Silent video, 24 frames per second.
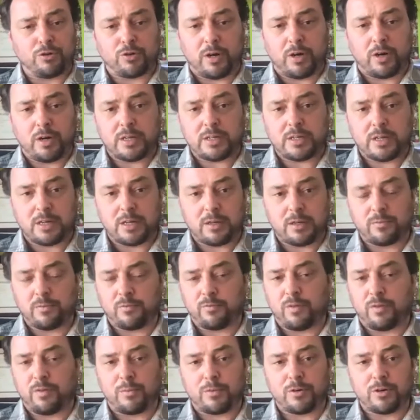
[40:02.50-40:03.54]
trying to sell
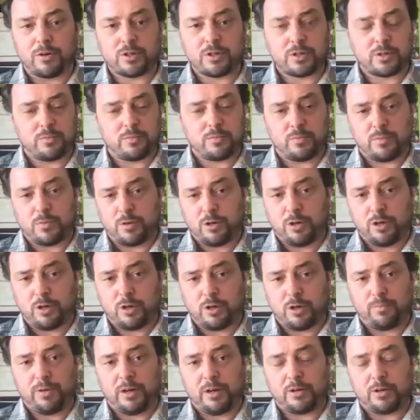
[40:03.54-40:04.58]
farmers, you know,
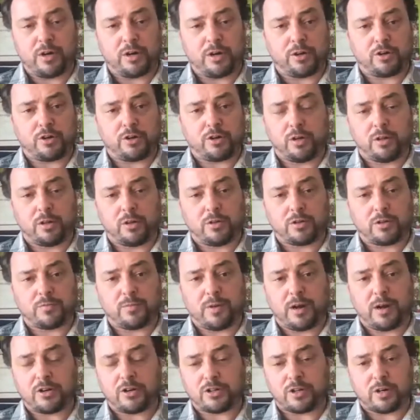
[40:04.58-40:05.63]
big tractor trailer loads of
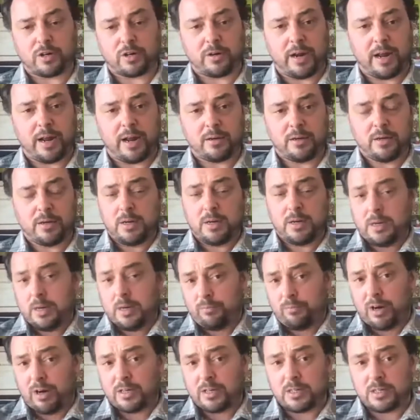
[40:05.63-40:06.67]
biochar at
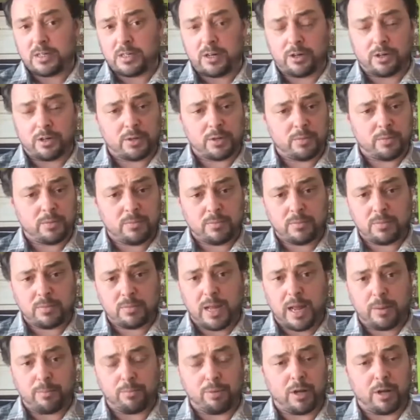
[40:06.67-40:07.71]
prices that are
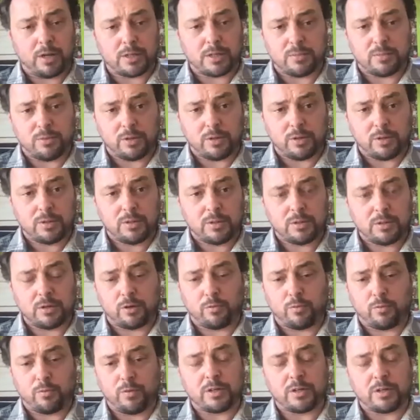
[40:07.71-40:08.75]
not plausible or
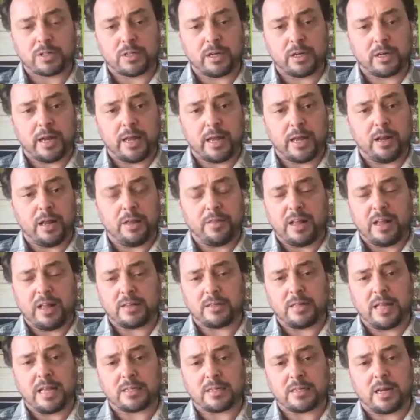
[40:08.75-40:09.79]
realistic, I, I, that
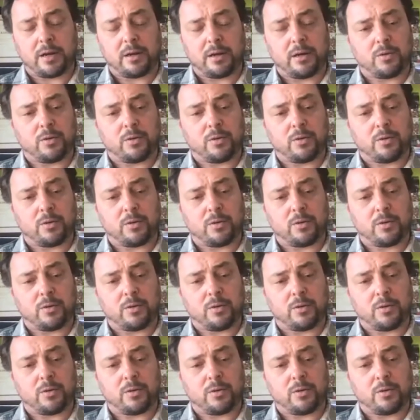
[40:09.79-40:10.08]
that's not going to